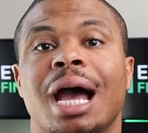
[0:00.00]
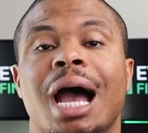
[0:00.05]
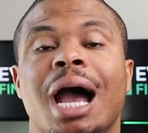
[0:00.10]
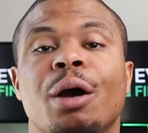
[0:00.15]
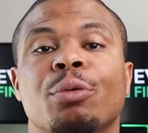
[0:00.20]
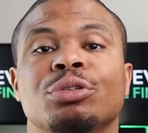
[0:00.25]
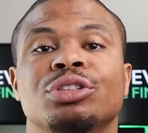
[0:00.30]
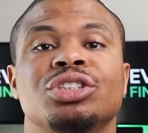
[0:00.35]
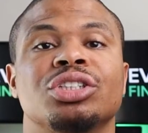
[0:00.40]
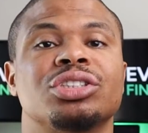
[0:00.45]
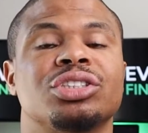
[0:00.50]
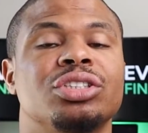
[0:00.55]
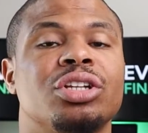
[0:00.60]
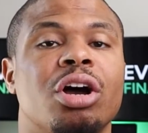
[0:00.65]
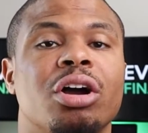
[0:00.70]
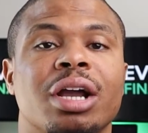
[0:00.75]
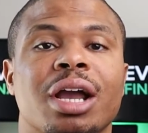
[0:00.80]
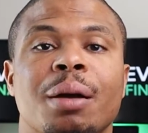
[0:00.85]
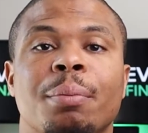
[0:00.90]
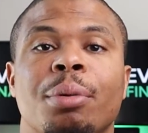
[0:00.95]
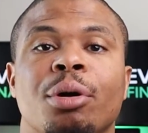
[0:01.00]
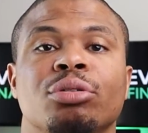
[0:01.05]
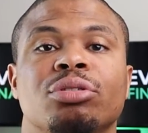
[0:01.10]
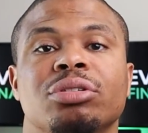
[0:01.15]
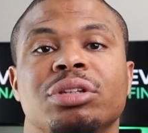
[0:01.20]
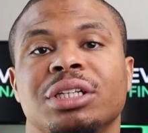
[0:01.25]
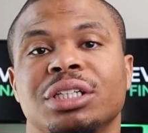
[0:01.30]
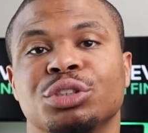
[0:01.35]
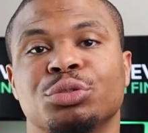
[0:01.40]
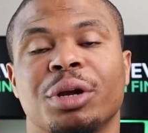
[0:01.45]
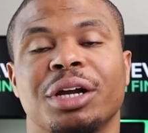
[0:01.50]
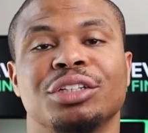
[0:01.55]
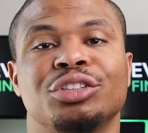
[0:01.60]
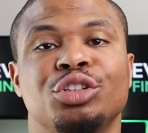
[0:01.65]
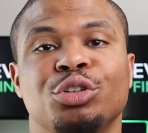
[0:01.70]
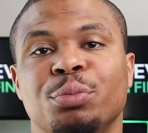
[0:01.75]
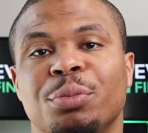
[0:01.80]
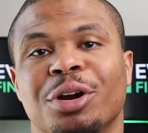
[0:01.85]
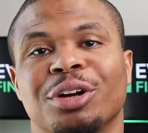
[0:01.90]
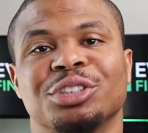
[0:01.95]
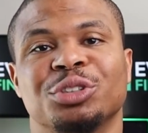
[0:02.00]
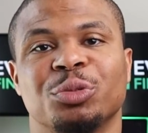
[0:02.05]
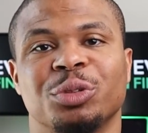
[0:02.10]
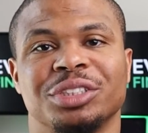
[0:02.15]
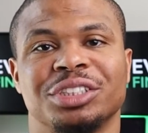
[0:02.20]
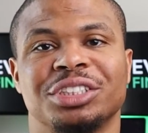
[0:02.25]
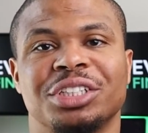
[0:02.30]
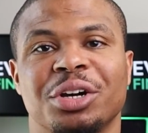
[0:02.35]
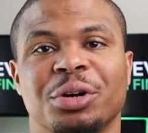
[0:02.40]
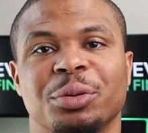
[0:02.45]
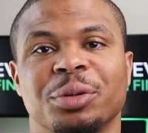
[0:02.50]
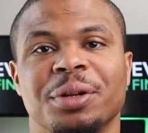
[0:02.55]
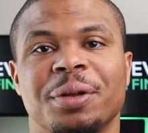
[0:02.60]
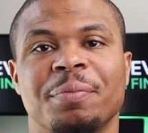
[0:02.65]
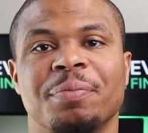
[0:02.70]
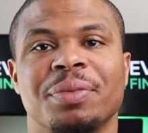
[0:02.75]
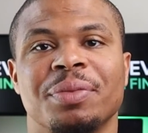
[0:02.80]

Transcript: I would just knock out both of these, right? Two birds, one stone.